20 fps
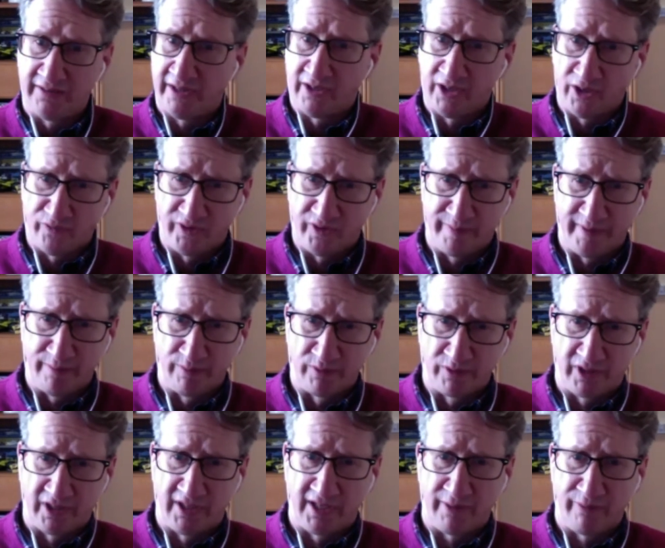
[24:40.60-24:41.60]
And hopefully people
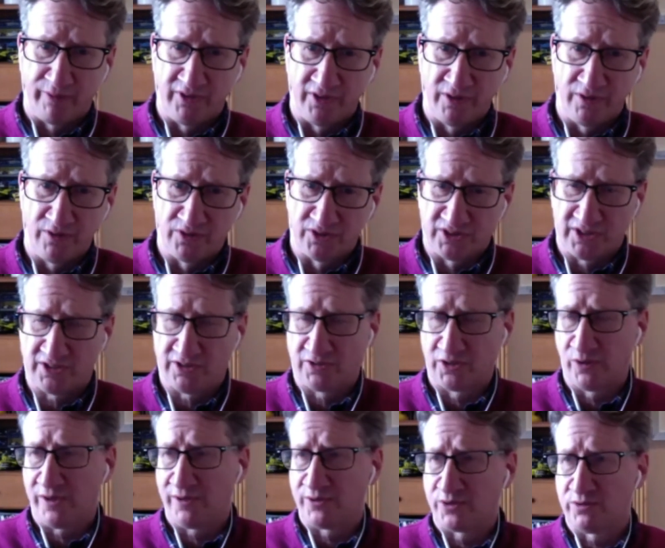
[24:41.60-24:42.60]
connect with you, because this will
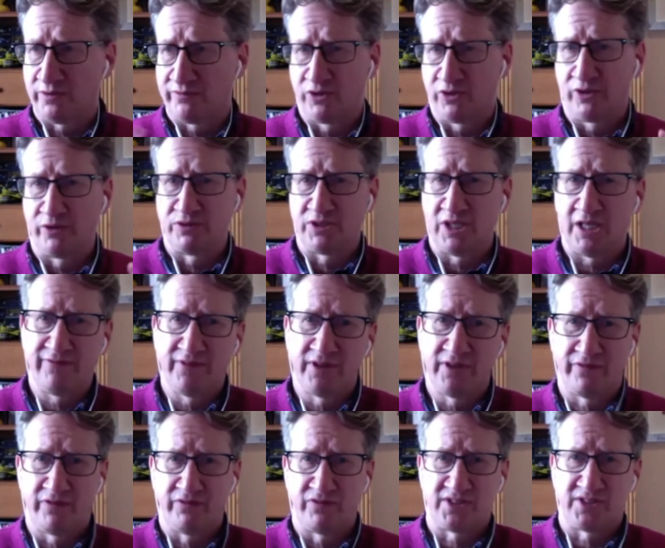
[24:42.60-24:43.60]
go out to everyone who, even
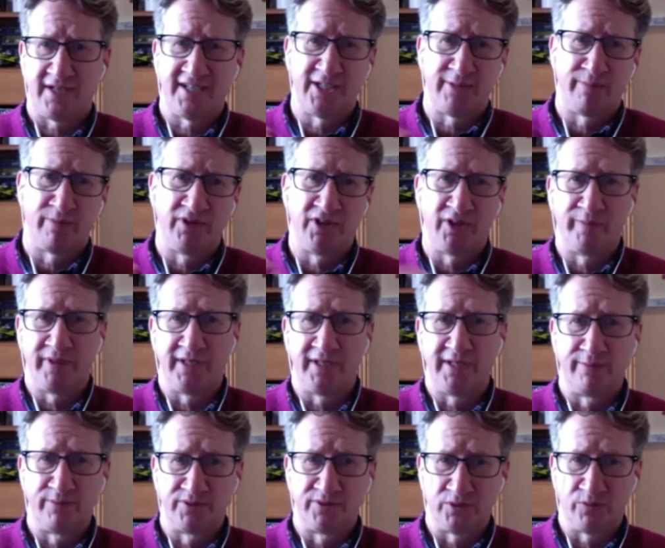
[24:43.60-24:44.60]
if they've signed up and not been
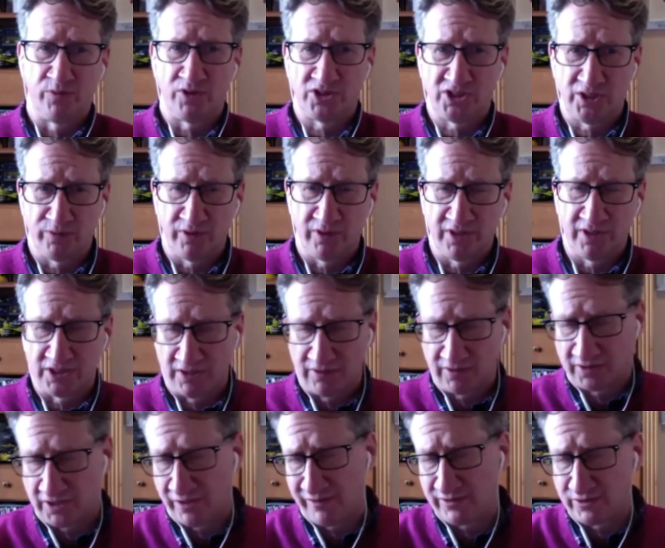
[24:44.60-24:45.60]
able to watch it with us, it'll
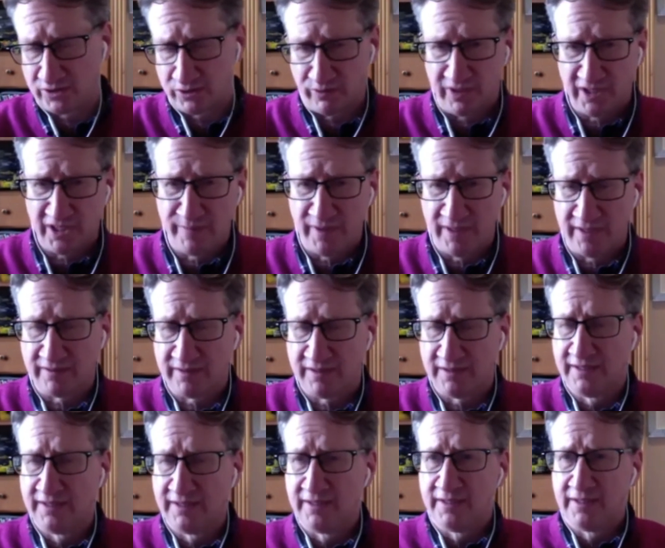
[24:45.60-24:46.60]
go out to an email
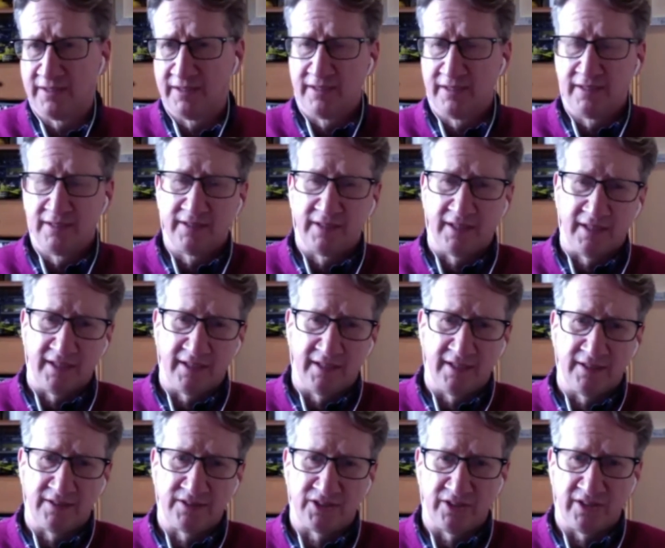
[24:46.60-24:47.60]

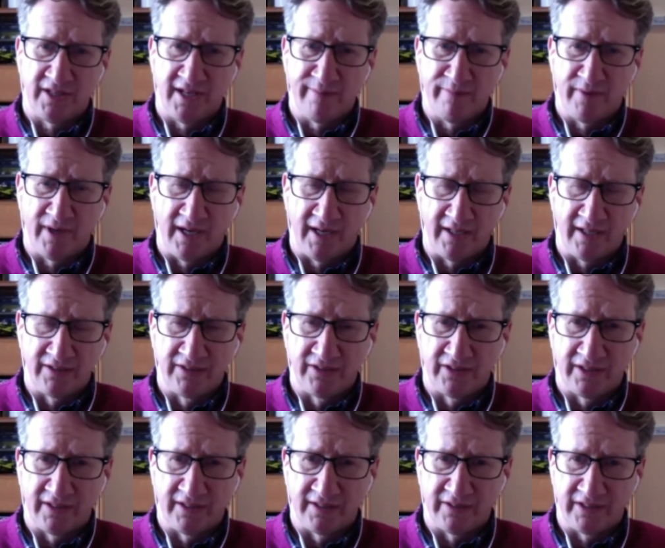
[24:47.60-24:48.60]
to them, and
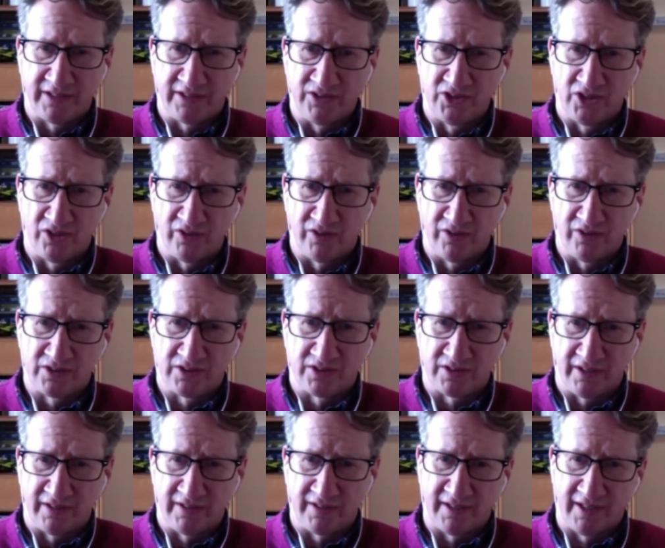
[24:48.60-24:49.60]
they can join us
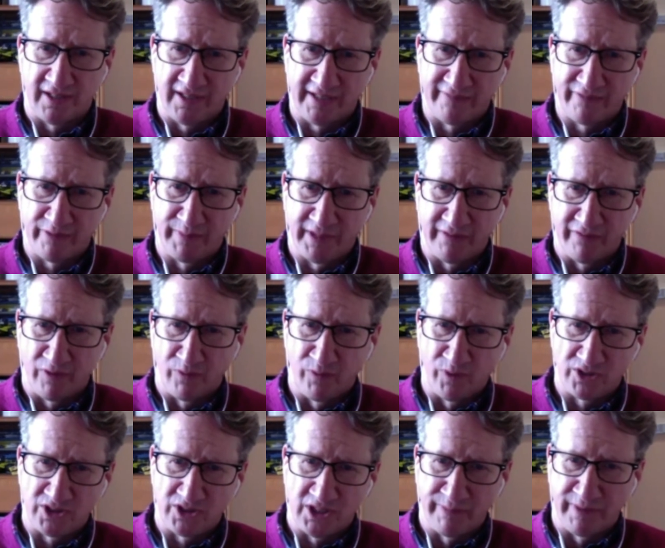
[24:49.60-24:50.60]
and have a bit of a
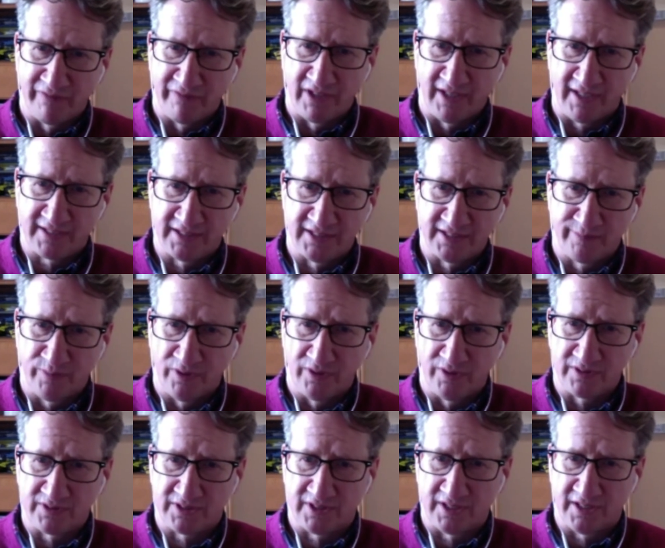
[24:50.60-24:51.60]
watch and a bit of a natter. But
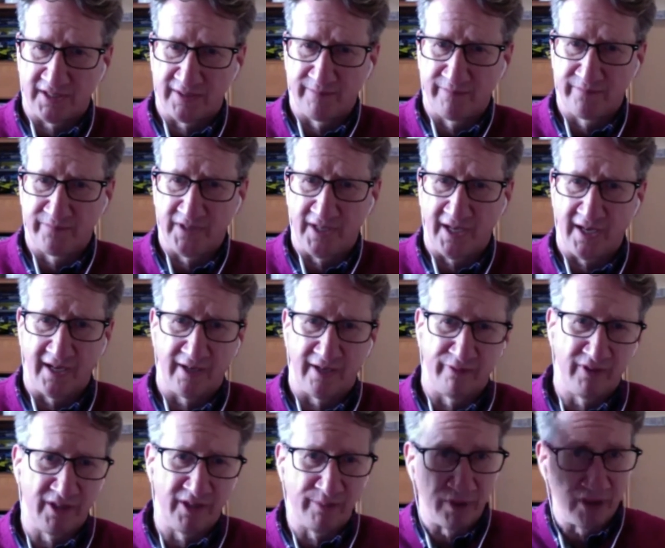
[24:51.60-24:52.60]
I
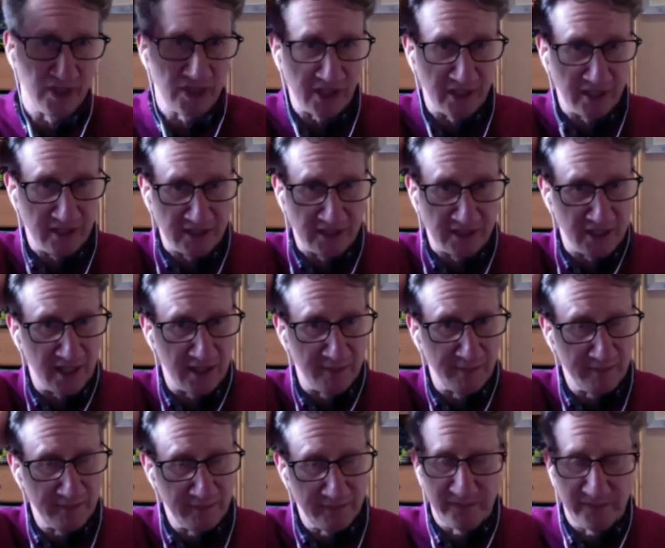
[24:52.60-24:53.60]
really appreciate your time
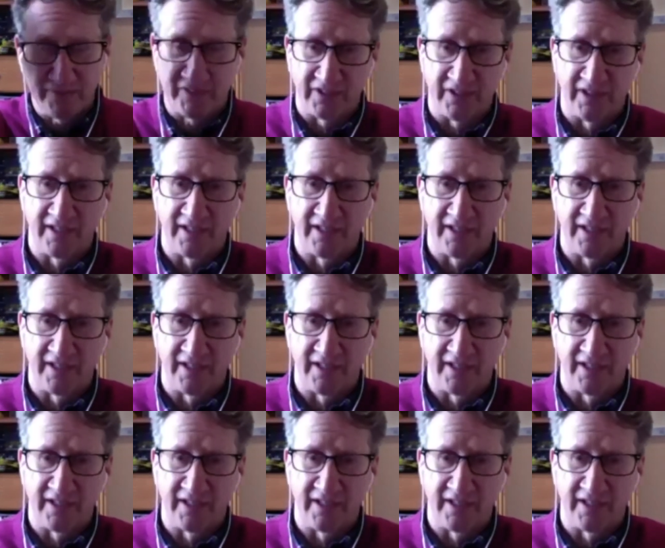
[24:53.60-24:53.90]
today.